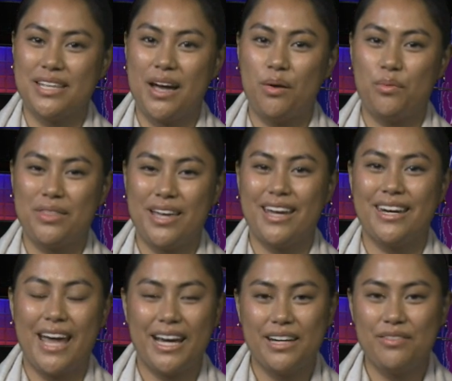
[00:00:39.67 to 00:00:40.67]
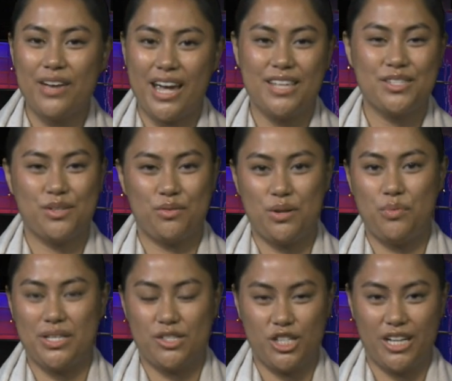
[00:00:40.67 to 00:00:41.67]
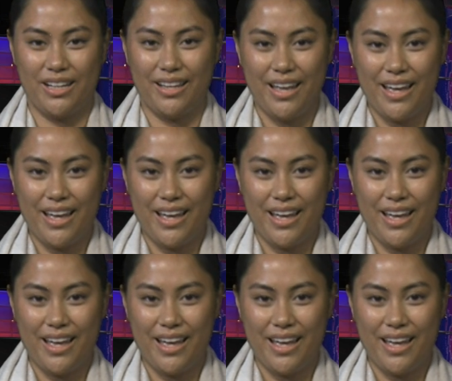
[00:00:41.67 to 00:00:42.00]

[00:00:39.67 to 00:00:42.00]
out with a -8-degree wind chill.